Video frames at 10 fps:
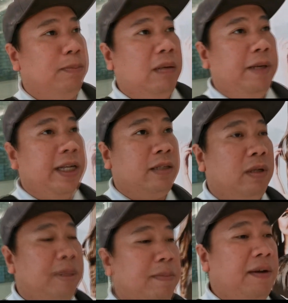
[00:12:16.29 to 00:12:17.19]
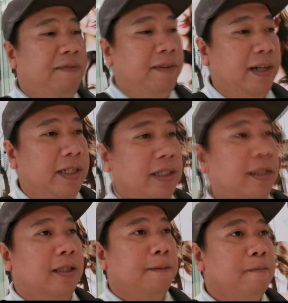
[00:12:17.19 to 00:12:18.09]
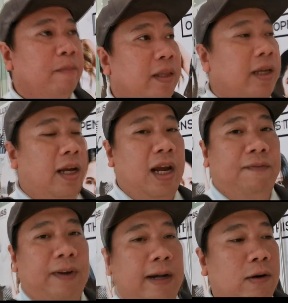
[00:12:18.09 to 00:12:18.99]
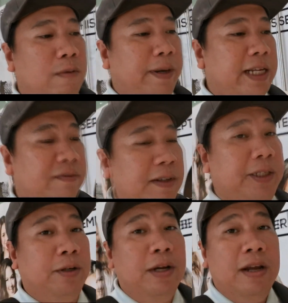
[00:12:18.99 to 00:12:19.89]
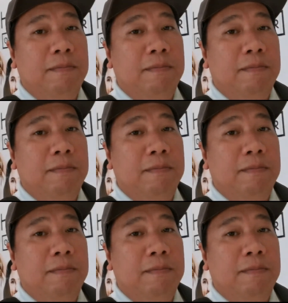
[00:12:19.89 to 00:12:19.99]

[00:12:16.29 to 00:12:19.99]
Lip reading: Maybe this will be my first ever Luminisce video.